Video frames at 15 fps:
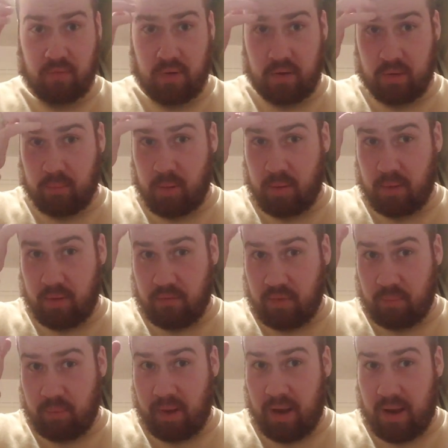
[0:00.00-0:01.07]
at the moment, I
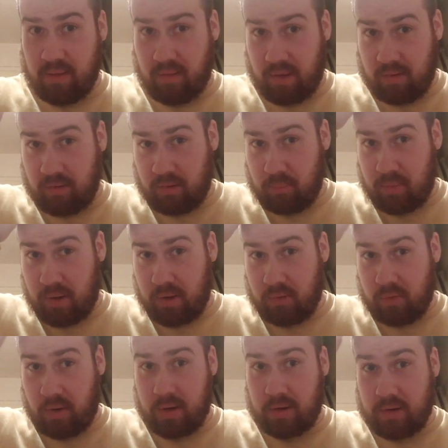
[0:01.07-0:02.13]
think my hair is actually being
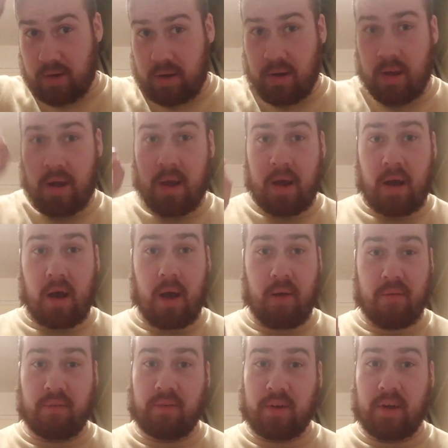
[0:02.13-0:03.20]
quite good. I
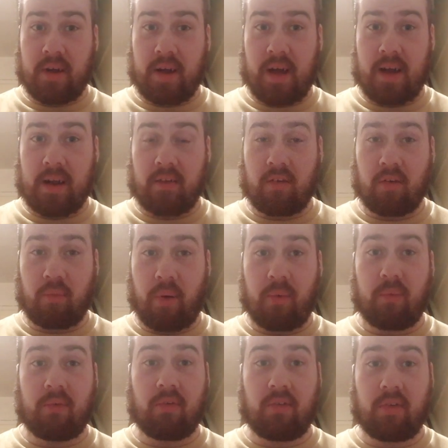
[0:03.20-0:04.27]
have a good hair day at the
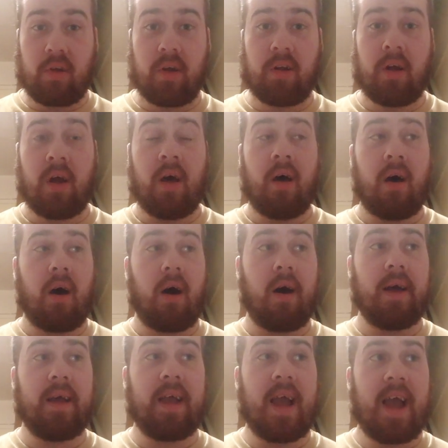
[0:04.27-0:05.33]
moment, which is good.
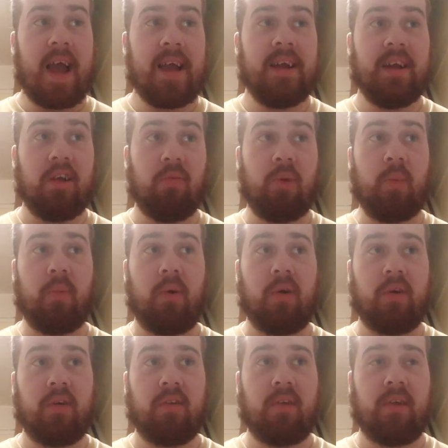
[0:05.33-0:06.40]
I hate these people who
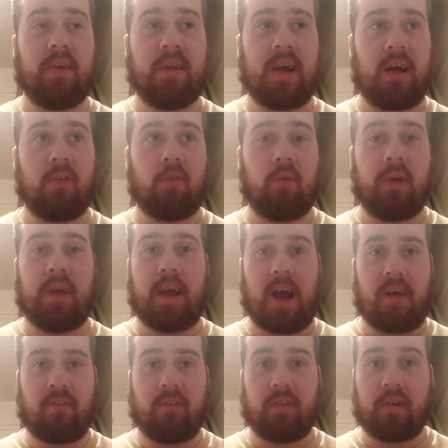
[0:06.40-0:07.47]
just naturally
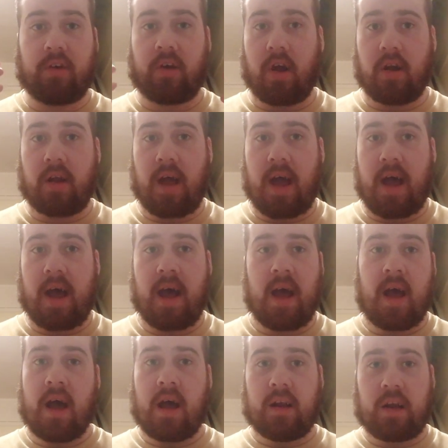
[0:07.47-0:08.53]
have good hair,
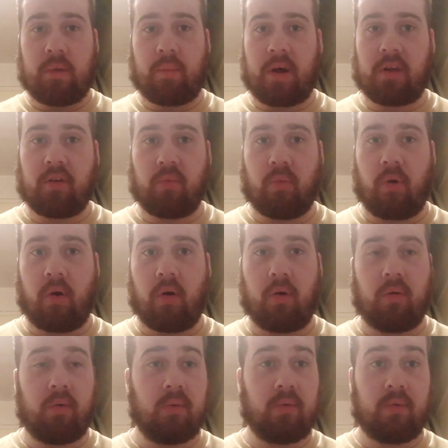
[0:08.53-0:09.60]
no matter what
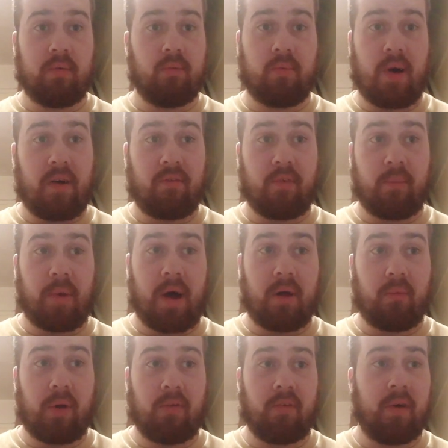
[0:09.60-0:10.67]

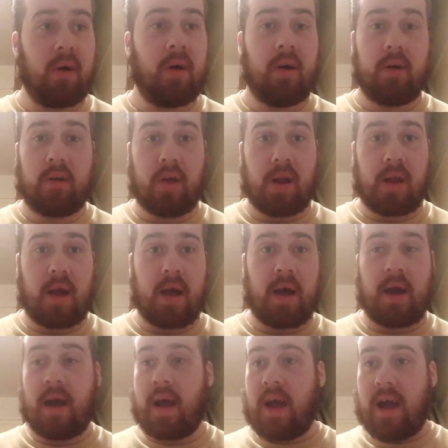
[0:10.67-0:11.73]
bad weather, good hair,
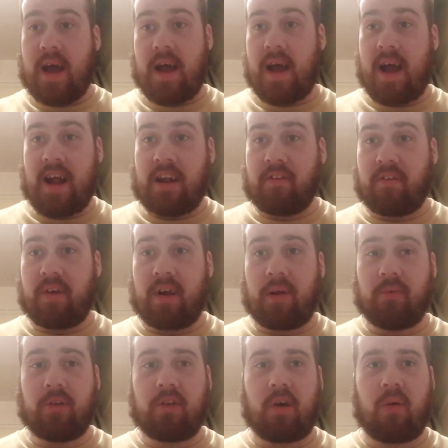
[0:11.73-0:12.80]
anything.
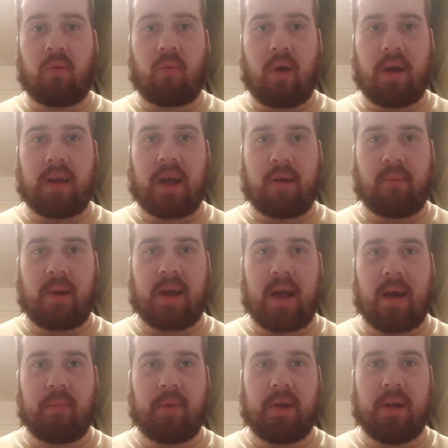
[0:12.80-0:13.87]
I'm just like, why can't my
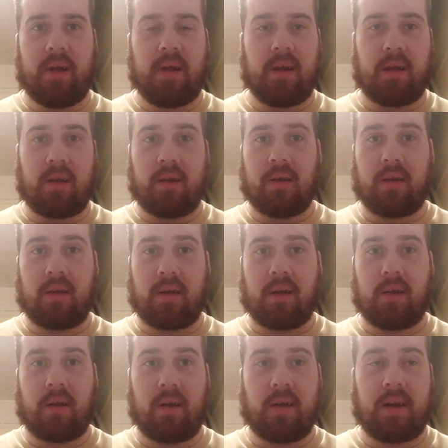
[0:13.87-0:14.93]
hair be
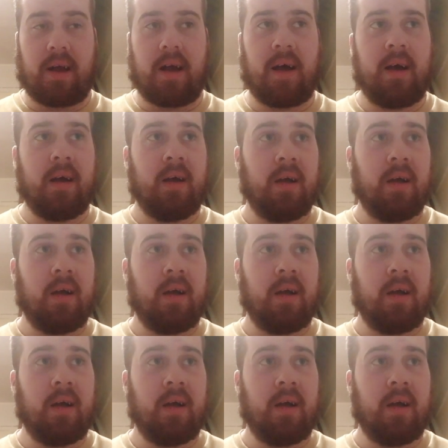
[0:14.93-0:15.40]
good like that?